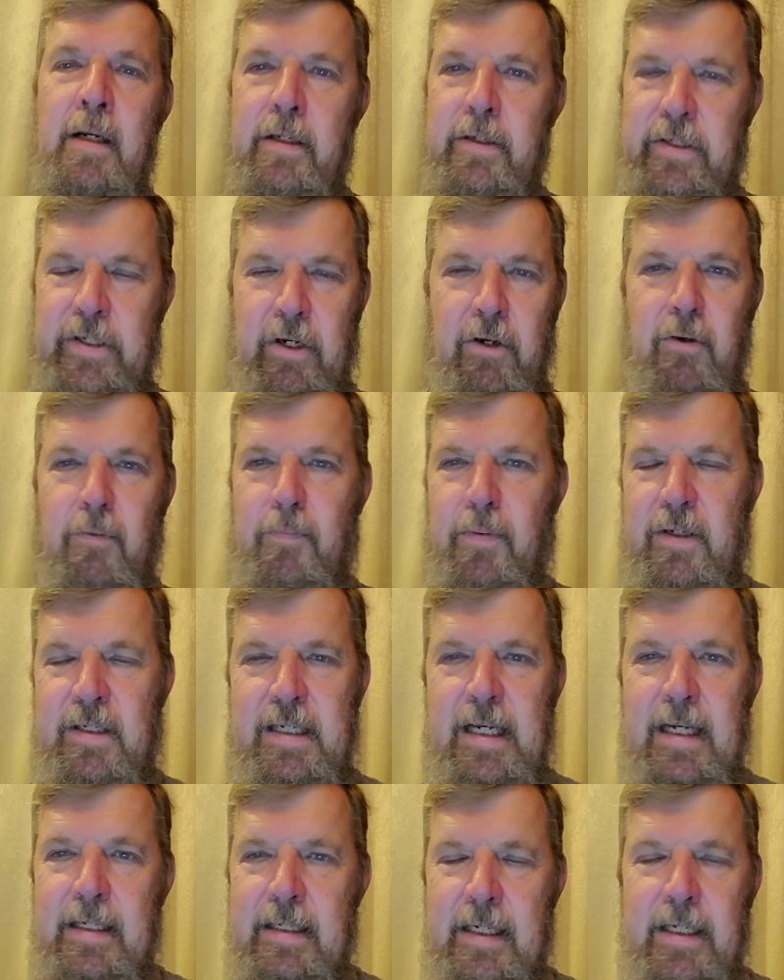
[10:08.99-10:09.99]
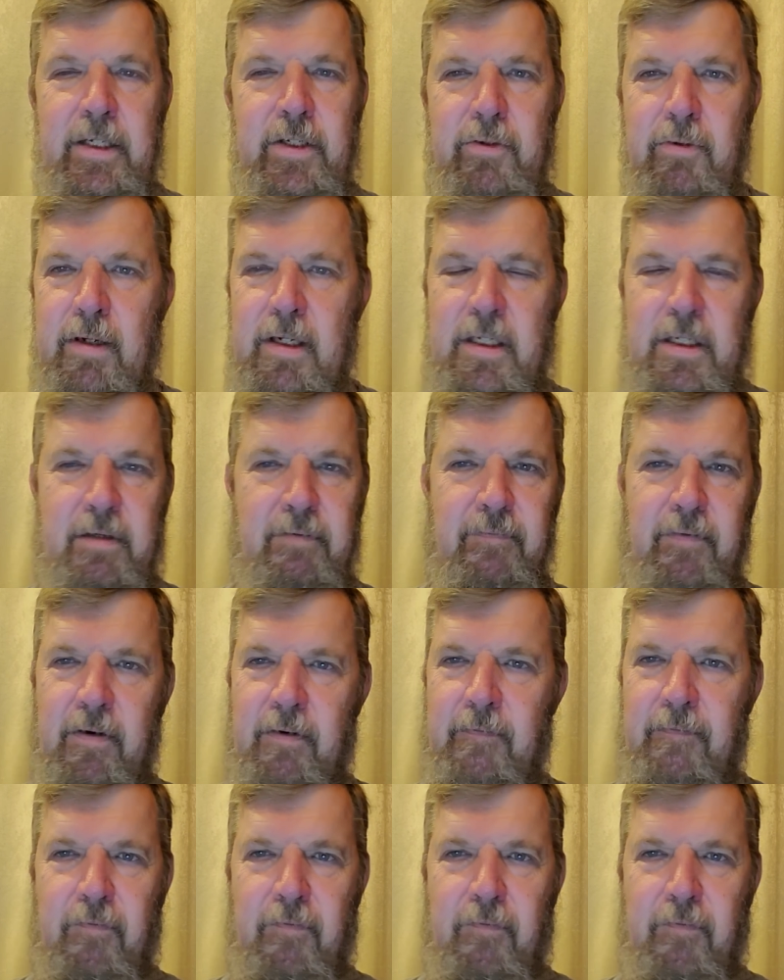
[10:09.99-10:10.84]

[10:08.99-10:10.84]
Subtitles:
0% interest for